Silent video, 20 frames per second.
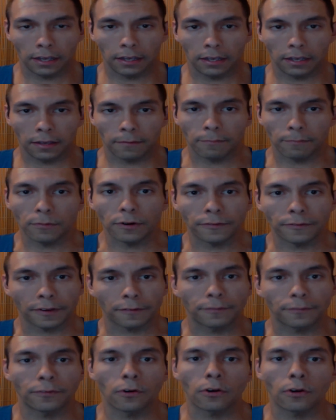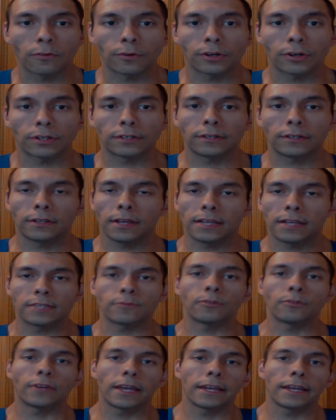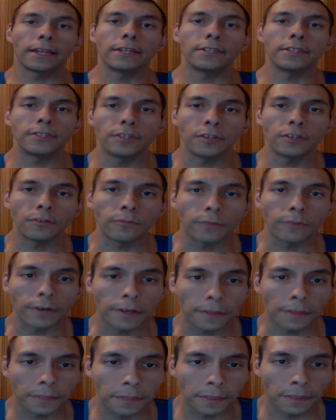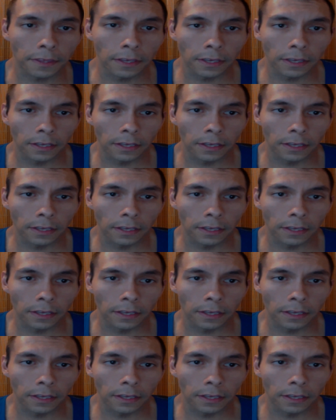moving forward, as we'll get into, with